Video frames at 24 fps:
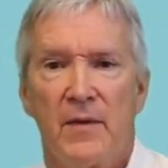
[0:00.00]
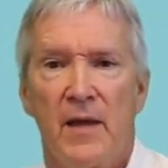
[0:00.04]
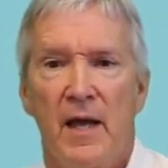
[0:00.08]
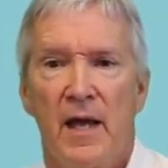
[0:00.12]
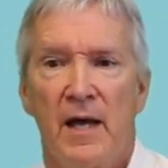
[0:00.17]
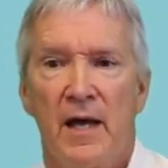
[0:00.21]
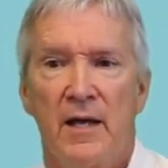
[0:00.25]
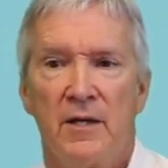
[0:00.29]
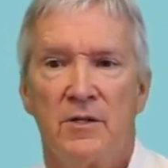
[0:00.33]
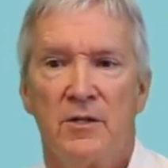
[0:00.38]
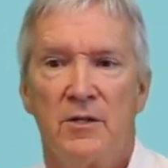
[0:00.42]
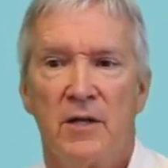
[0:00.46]

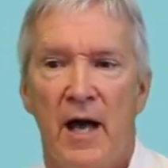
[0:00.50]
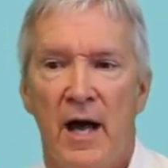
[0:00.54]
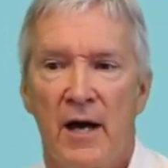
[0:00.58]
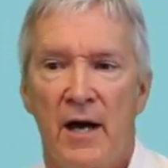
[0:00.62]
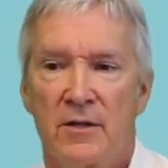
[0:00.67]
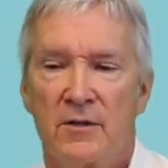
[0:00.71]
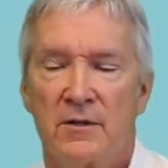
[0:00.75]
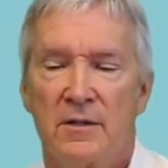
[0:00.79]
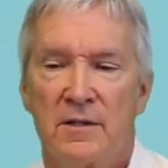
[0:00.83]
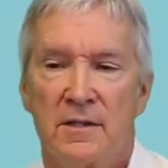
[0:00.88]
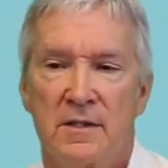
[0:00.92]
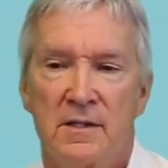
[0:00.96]
and to
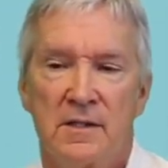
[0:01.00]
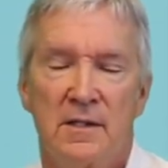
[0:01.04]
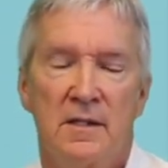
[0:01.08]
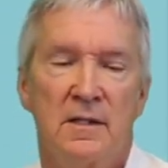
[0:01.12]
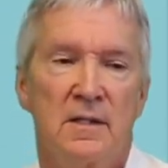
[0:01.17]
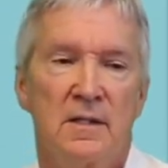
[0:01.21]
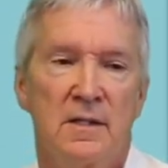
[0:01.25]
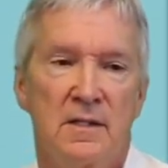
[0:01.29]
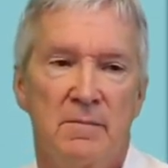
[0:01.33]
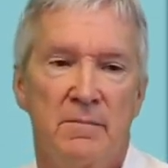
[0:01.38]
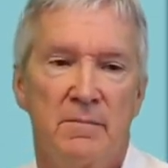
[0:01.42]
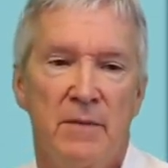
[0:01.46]
actually see
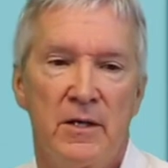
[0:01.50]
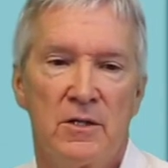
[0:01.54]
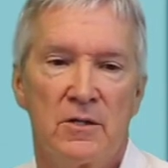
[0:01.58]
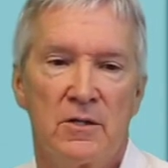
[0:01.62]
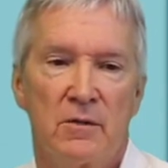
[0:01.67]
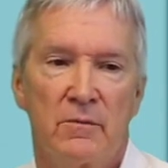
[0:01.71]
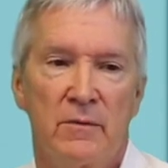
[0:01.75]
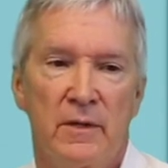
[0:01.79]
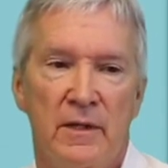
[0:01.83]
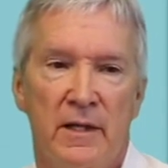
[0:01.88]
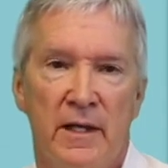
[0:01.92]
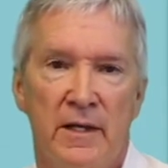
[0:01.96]
the
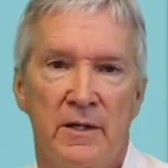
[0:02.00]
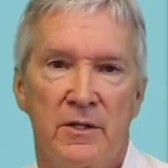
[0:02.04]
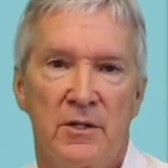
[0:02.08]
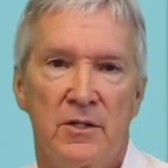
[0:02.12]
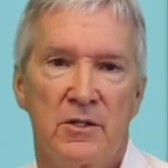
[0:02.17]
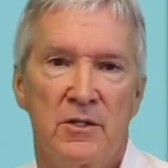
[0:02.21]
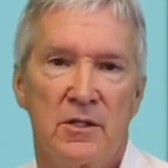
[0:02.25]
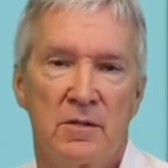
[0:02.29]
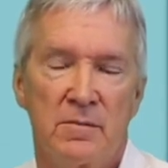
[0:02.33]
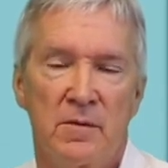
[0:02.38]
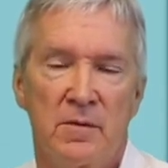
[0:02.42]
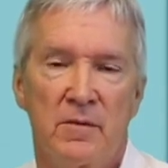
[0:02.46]
spatial
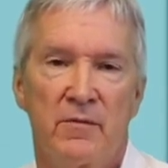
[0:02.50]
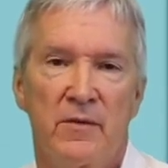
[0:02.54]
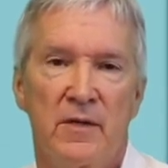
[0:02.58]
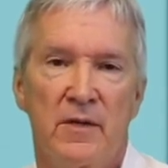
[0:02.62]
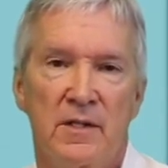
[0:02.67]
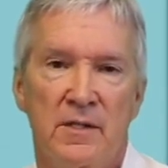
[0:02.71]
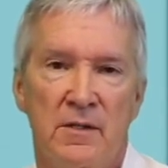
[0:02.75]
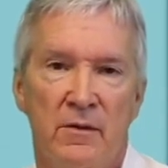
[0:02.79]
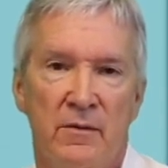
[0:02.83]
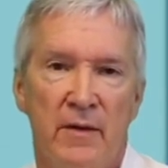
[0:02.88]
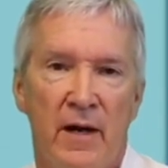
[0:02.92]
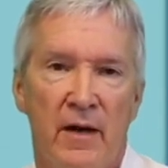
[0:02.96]
relationships of
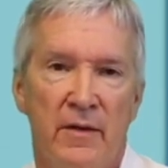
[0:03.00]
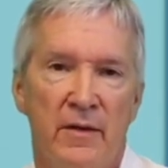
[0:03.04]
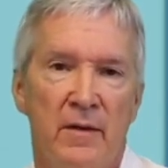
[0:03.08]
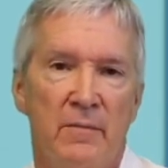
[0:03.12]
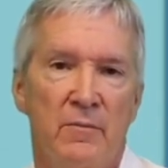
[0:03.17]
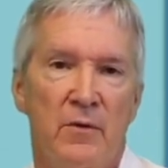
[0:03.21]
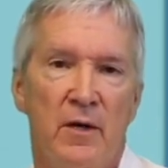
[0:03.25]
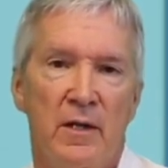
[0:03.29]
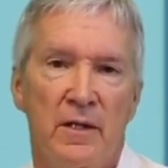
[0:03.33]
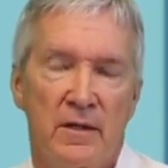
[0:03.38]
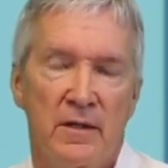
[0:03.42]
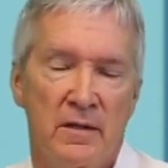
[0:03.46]
things around them
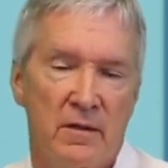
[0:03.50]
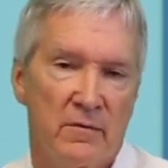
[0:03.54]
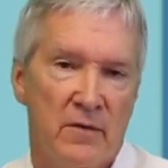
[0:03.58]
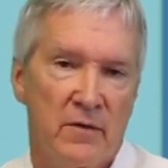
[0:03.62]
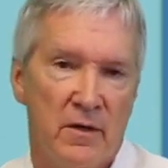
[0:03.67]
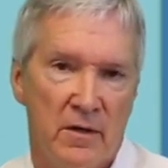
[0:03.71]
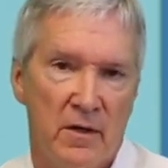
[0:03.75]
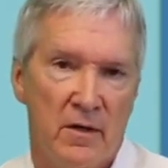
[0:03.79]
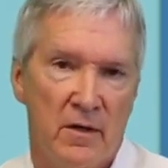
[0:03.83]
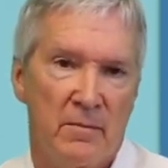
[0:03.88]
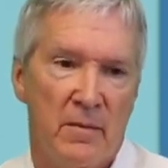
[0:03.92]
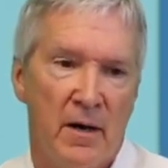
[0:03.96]
relative to
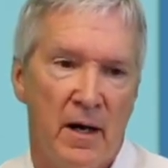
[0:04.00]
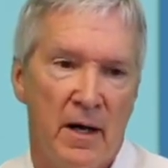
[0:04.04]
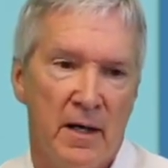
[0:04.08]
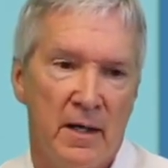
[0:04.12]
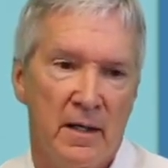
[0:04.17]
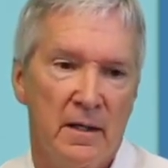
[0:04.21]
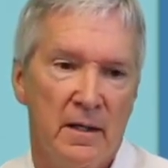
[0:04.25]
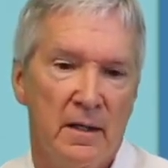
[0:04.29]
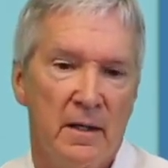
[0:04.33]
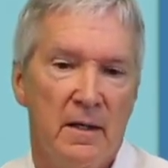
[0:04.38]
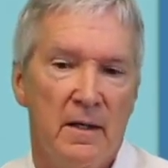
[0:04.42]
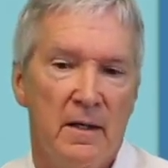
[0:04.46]
their
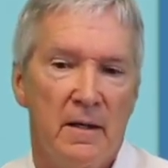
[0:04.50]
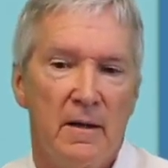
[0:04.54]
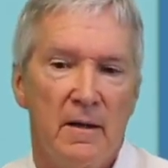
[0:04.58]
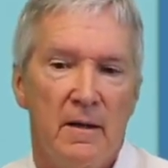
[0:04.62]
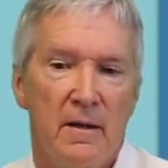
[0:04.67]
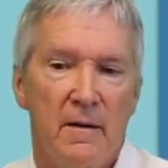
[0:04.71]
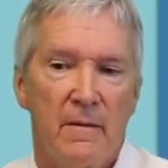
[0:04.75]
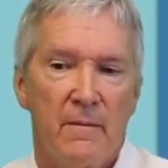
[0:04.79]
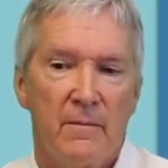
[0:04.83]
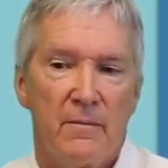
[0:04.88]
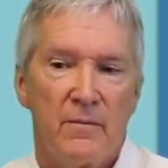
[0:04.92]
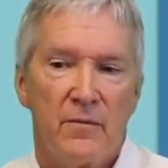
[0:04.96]
body,
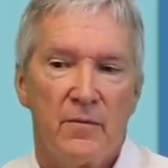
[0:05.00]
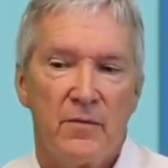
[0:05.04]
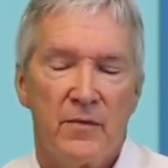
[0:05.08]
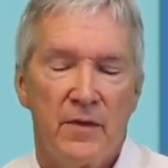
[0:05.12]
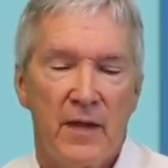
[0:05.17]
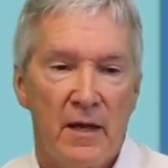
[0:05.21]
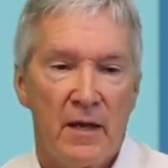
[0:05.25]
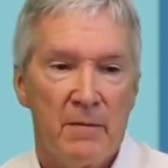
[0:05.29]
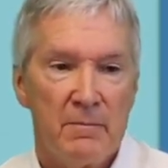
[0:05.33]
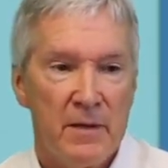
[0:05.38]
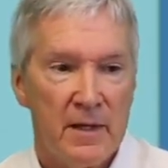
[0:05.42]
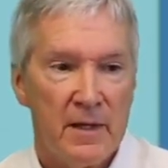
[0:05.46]

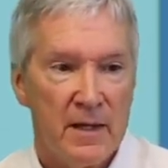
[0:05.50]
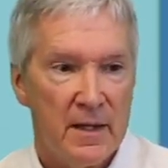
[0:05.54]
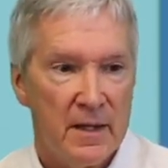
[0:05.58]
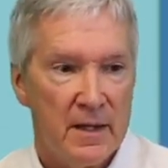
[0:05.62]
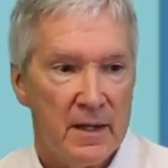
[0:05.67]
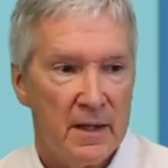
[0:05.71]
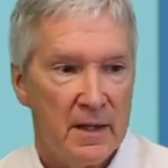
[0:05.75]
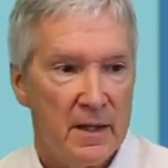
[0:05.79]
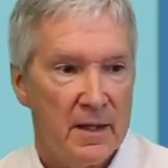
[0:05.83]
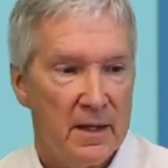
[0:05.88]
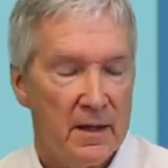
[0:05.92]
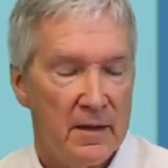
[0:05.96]

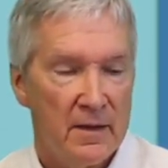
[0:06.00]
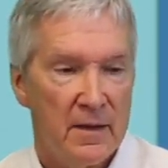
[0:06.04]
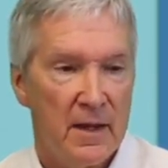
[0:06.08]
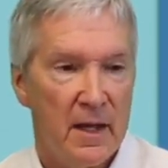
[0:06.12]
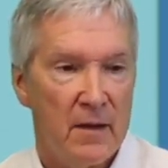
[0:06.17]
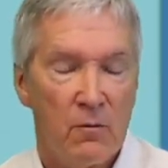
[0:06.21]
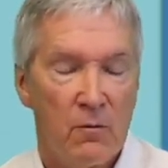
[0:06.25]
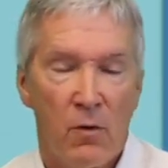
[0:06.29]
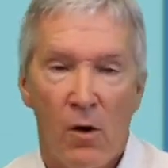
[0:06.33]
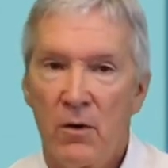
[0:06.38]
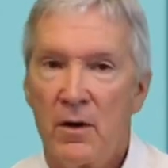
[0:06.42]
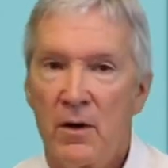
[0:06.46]
they
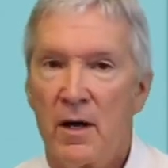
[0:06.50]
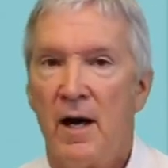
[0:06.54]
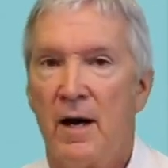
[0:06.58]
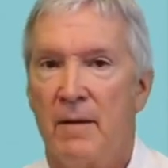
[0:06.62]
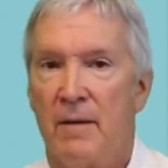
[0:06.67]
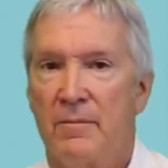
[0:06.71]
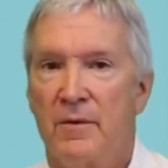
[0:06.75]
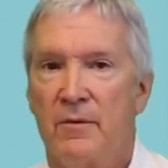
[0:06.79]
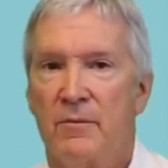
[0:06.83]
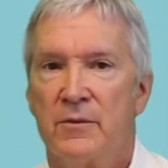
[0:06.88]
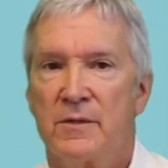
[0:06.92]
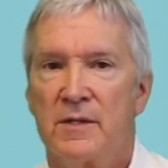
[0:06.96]
woke
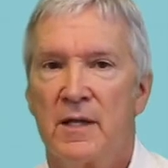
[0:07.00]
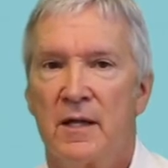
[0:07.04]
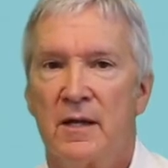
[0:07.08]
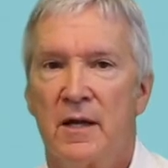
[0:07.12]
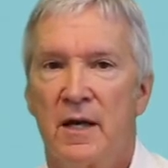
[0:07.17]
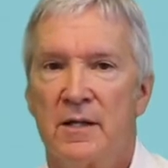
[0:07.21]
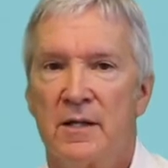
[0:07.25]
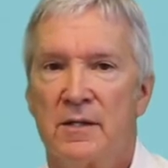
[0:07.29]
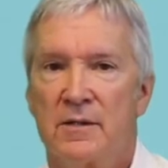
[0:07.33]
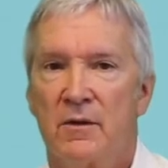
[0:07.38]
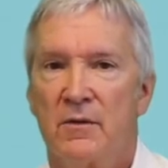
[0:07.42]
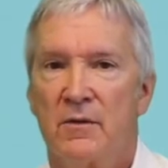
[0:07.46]
up. It was
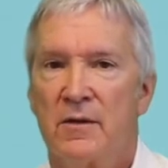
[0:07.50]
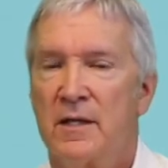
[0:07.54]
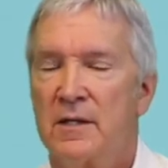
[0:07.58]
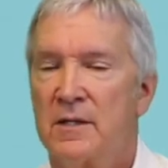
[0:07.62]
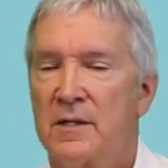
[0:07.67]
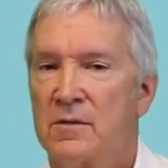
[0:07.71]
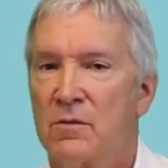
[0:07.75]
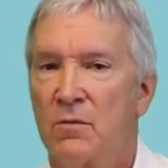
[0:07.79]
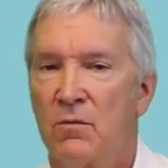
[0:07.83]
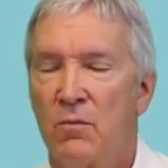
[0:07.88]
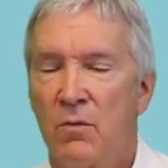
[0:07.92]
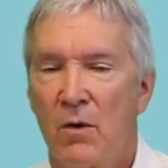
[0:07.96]
as though they
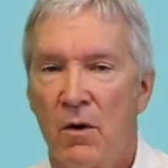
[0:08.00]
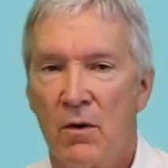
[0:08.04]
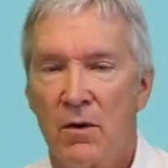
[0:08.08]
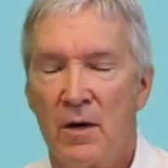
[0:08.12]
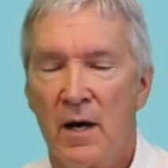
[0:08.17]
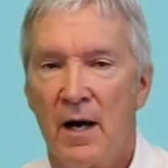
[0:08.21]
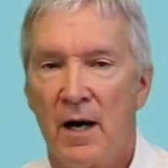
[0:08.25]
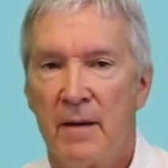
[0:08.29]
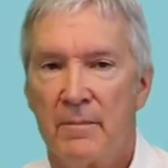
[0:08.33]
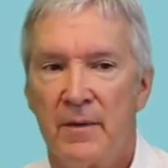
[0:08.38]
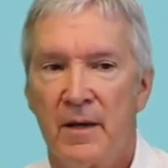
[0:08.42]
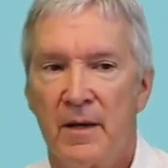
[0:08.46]
just woke
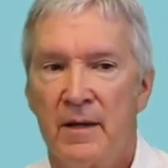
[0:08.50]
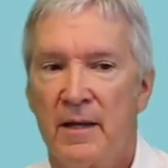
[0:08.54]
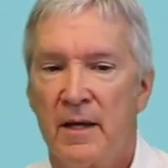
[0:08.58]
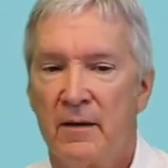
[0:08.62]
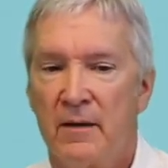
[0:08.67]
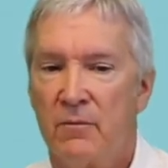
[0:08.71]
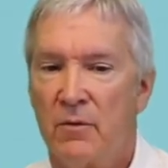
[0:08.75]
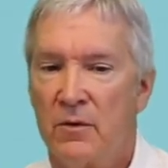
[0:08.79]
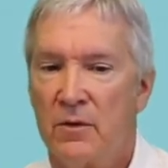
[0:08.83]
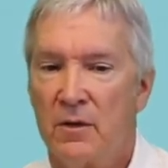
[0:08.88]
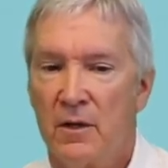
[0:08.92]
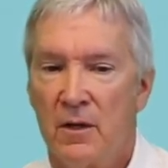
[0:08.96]
up and
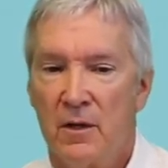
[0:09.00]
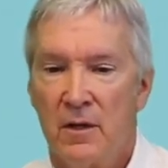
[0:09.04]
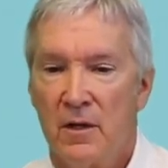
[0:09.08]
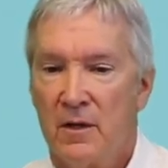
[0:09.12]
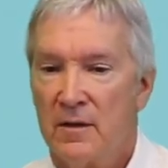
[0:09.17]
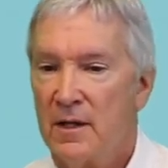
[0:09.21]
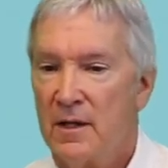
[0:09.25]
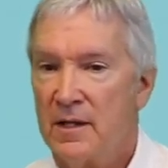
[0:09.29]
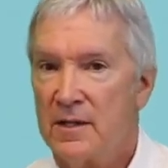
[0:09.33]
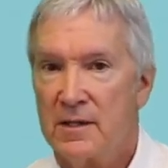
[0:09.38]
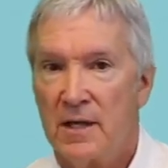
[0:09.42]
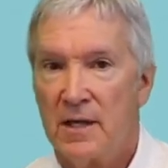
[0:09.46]

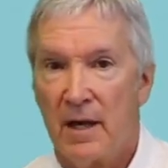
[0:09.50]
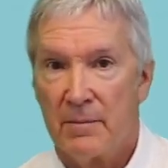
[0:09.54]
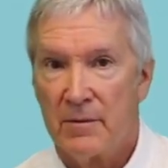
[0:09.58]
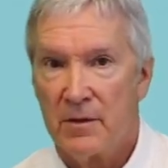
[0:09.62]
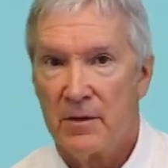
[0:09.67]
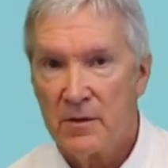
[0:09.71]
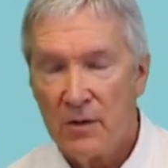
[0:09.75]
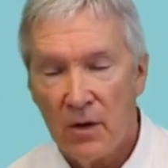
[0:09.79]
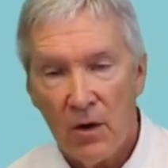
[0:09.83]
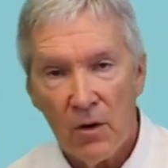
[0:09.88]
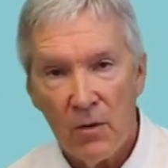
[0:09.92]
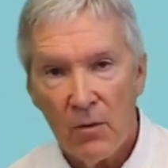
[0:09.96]
they
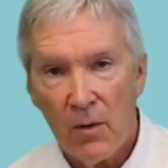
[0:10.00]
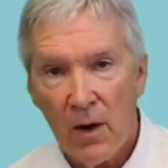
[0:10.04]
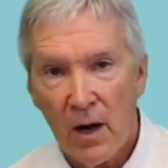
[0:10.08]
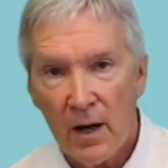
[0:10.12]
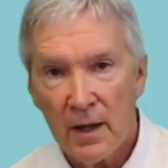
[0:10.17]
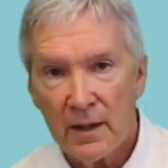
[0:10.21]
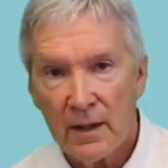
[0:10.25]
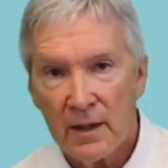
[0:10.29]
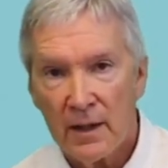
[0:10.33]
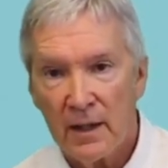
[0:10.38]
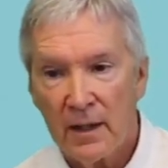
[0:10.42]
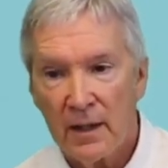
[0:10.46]
stopped toe
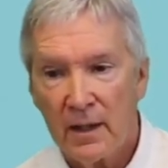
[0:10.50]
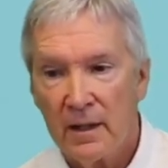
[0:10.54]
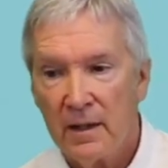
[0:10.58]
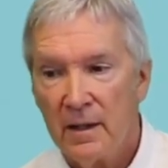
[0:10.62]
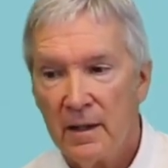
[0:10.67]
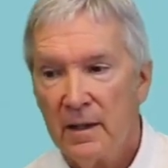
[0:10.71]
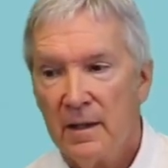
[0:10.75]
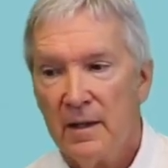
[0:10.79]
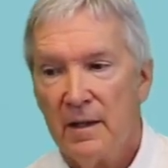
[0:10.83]
walking.